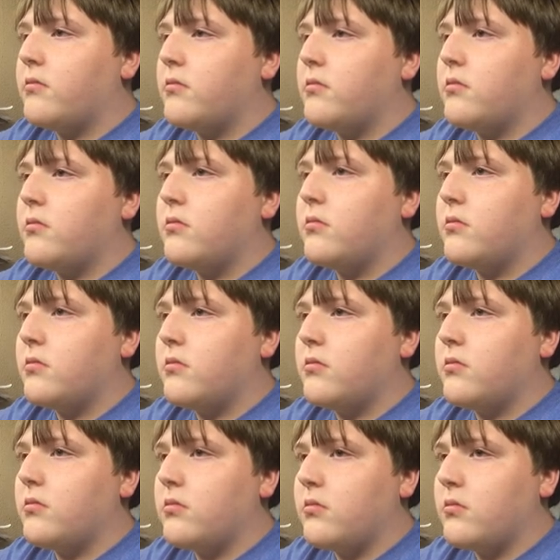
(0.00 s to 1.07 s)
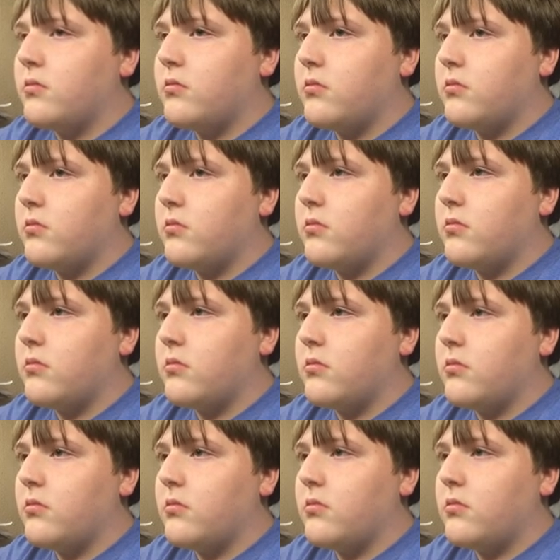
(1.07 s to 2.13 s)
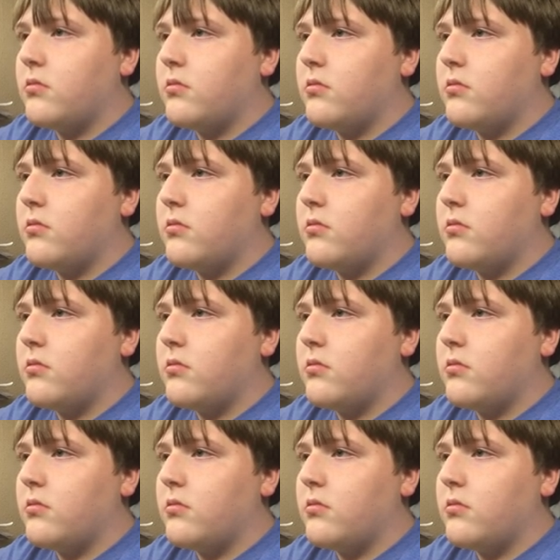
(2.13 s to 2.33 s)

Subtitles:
(silence)